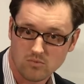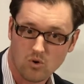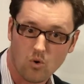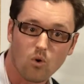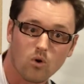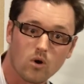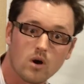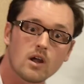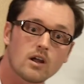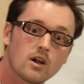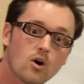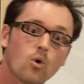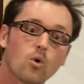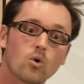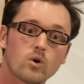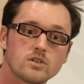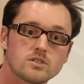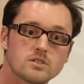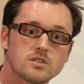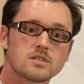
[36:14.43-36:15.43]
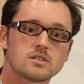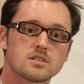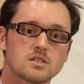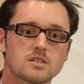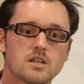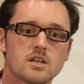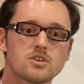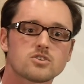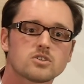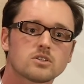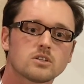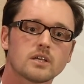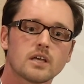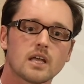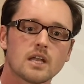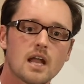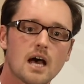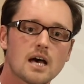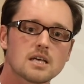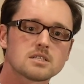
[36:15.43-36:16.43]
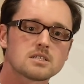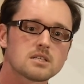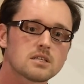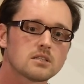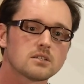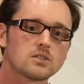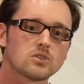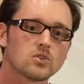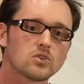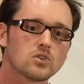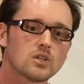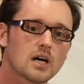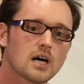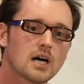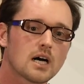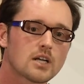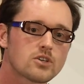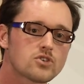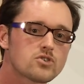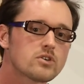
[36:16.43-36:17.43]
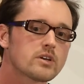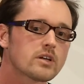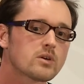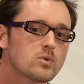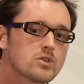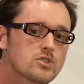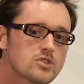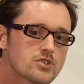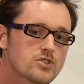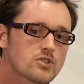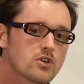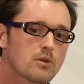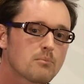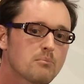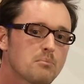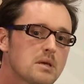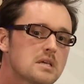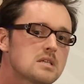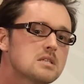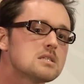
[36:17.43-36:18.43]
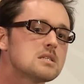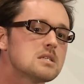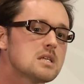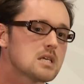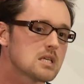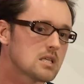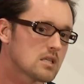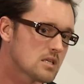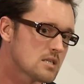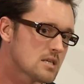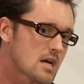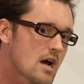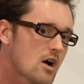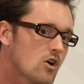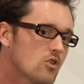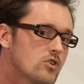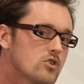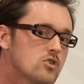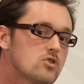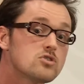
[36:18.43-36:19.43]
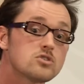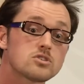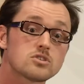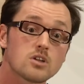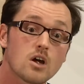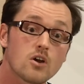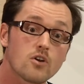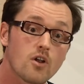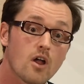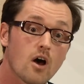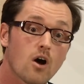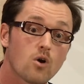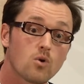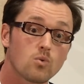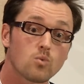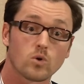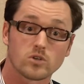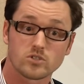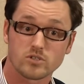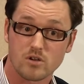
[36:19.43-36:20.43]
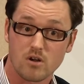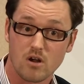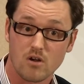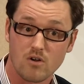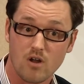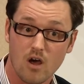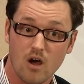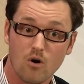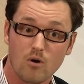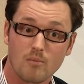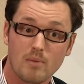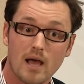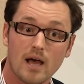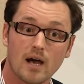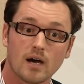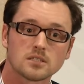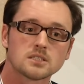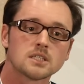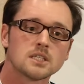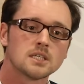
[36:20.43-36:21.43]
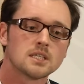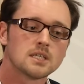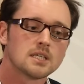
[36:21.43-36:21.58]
Or, uh, or is this essentially a nasty little uh, trick which has got a big sting in the tail that you just don't know what you don't know about?